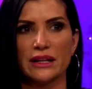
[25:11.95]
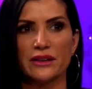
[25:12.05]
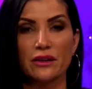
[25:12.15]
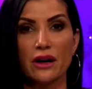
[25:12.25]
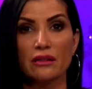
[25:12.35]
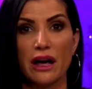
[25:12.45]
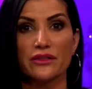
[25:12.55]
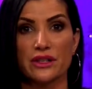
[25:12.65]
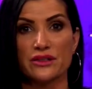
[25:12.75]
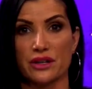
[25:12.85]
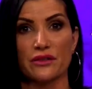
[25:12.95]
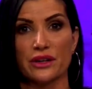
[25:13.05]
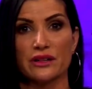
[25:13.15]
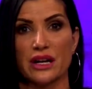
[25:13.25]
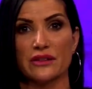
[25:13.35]
And there are a lot of
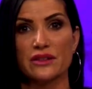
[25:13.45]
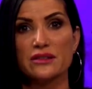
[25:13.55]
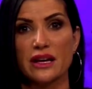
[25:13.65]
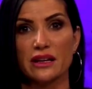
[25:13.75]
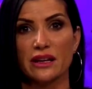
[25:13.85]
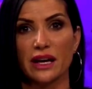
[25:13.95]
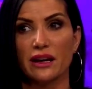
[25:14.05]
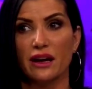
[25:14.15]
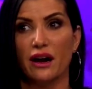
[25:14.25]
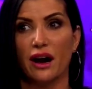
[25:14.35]
conservatives, I have to say, that